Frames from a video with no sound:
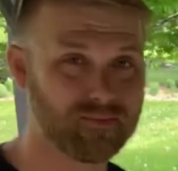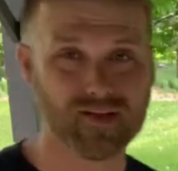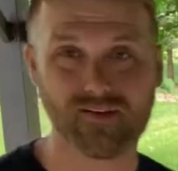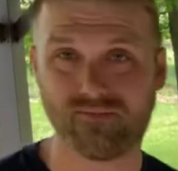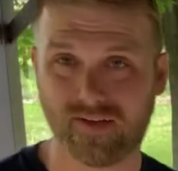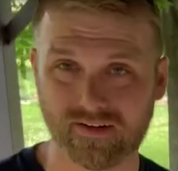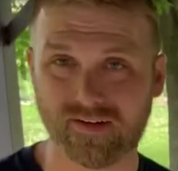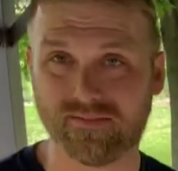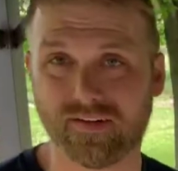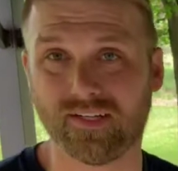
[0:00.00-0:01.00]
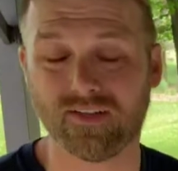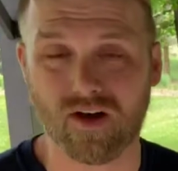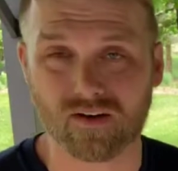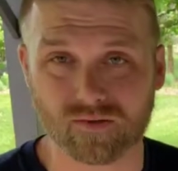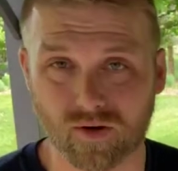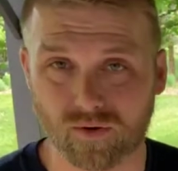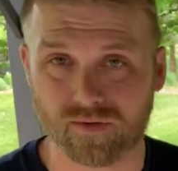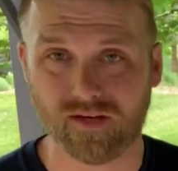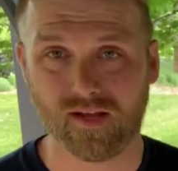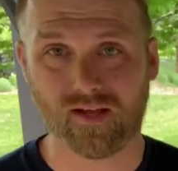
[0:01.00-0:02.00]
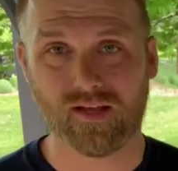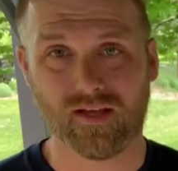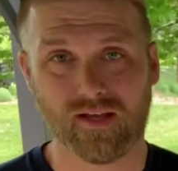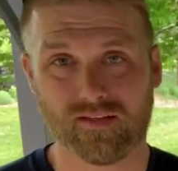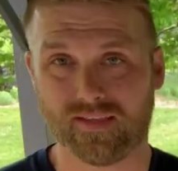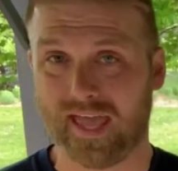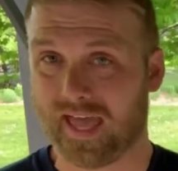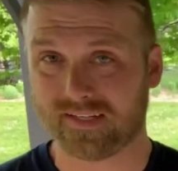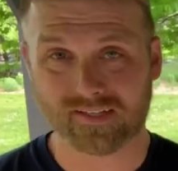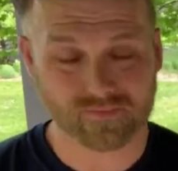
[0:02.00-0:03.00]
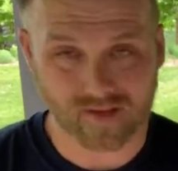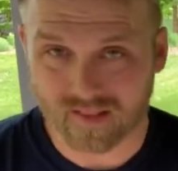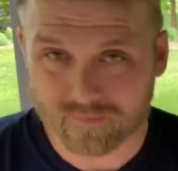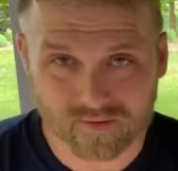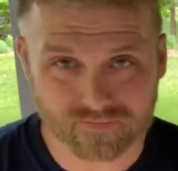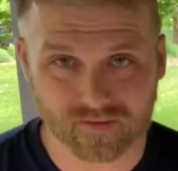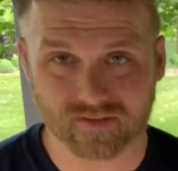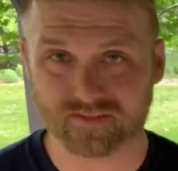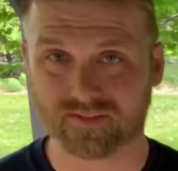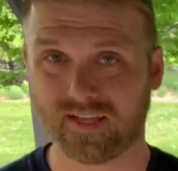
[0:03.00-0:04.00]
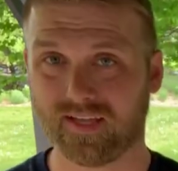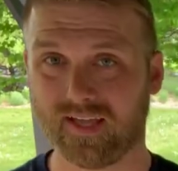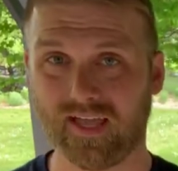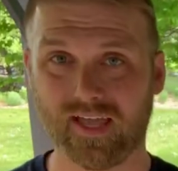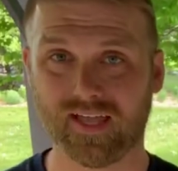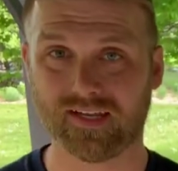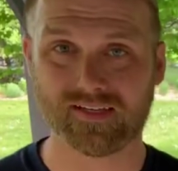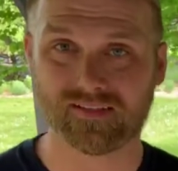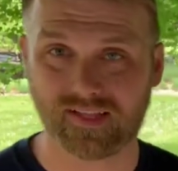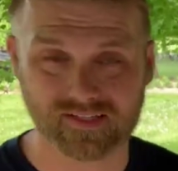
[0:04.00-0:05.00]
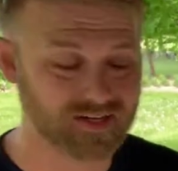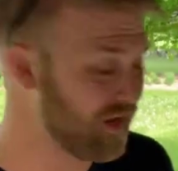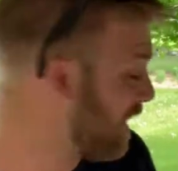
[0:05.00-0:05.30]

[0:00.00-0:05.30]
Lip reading: been a very, very long road. They had to develop it first, and they did